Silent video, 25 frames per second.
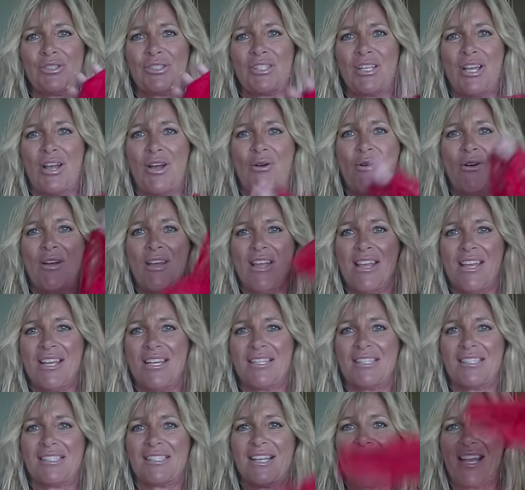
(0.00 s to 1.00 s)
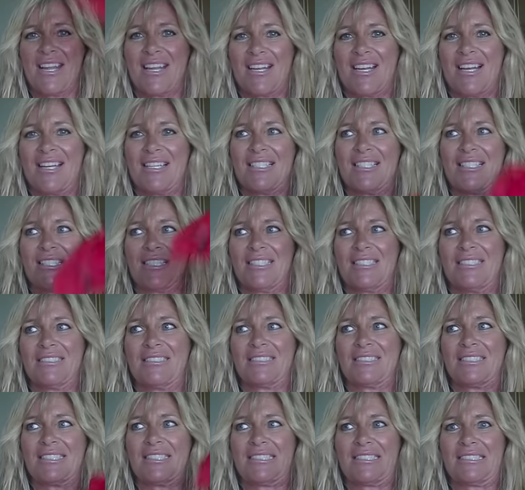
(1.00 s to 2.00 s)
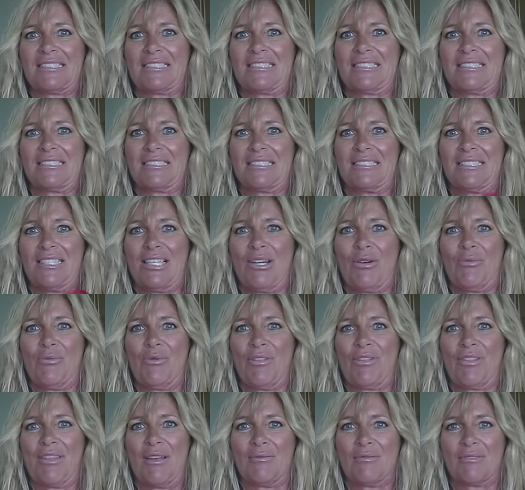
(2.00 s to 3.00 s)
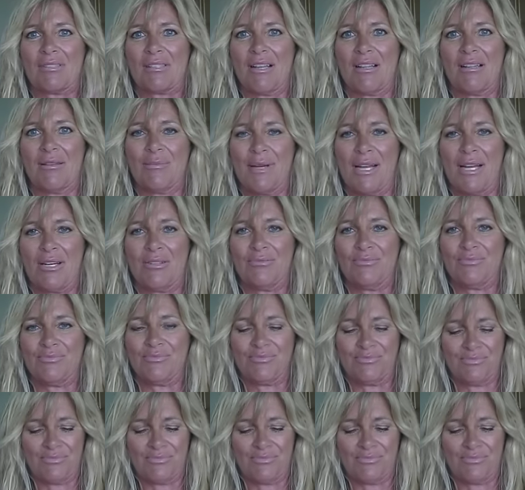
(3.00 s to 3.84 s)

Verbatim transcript: So it's like I didn't know what that was all about.